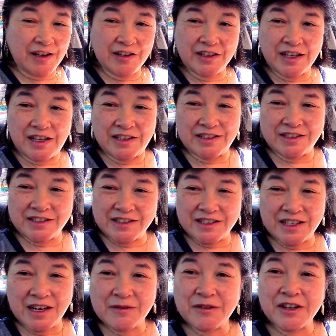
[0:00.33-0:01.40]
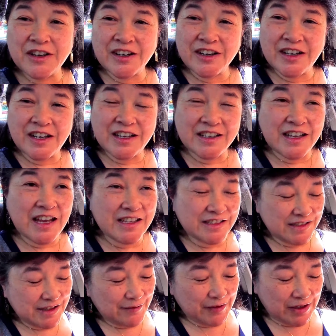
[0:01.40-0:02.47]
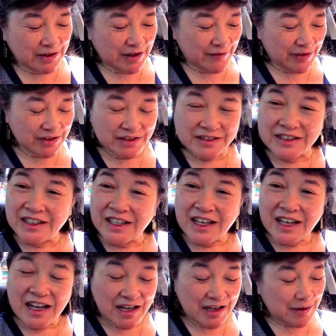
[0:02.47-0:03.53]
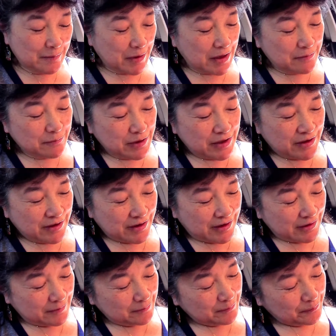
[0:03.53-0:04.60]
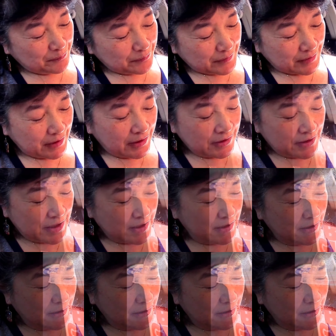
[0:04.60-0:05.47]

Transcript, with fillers: Okay, today we're uh, at 7 Eleven um, and we uh, got a